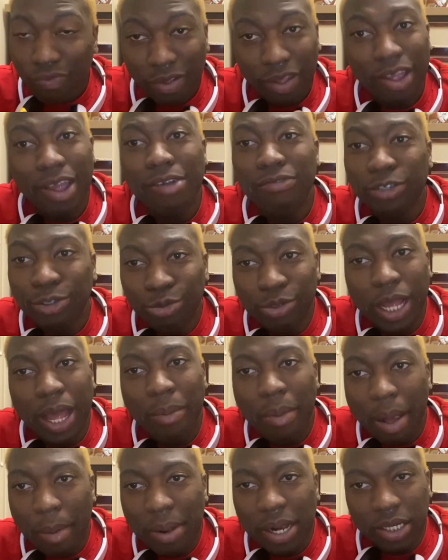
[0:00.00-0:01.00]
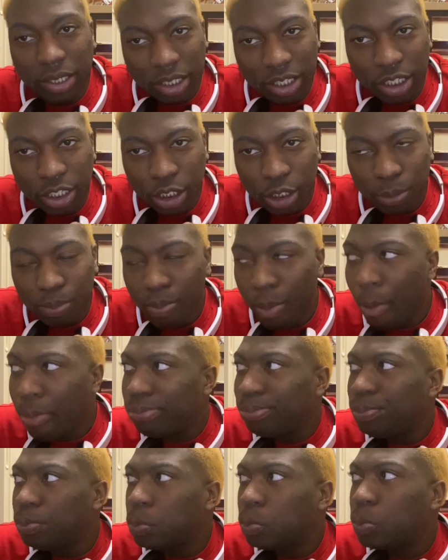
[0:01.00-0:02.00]
if you read my message,
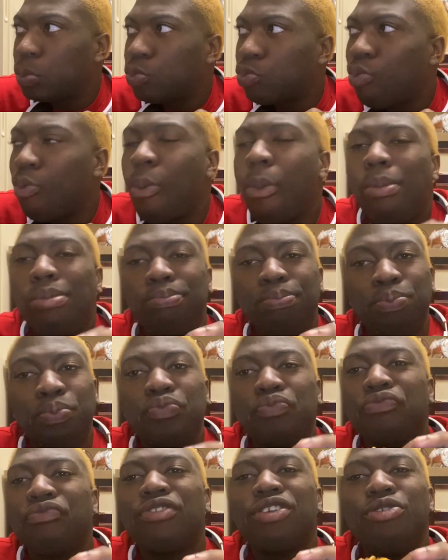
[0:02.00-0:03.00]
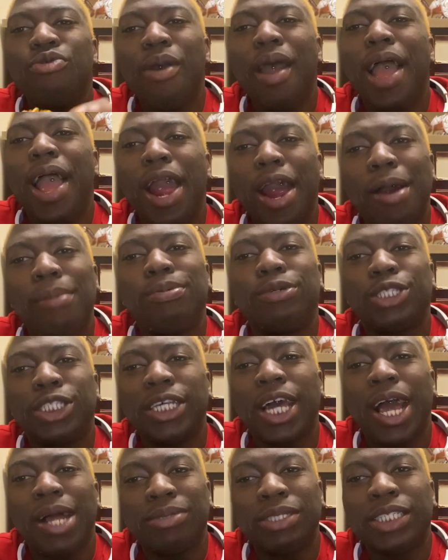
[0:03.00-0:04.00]
you had ample
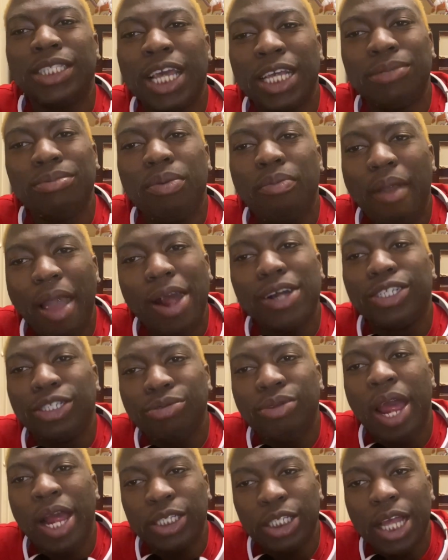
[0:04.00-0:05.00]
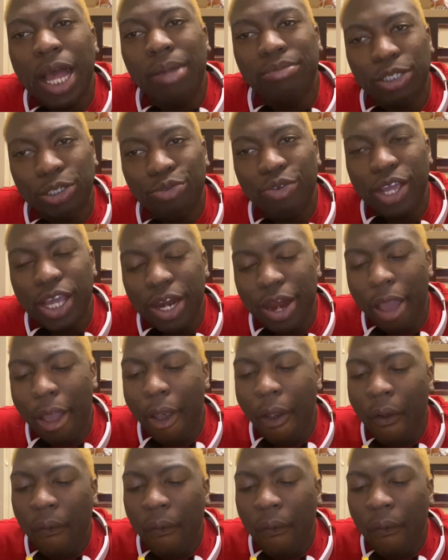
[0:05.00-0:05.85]
time to text me back, cause you had time to read it.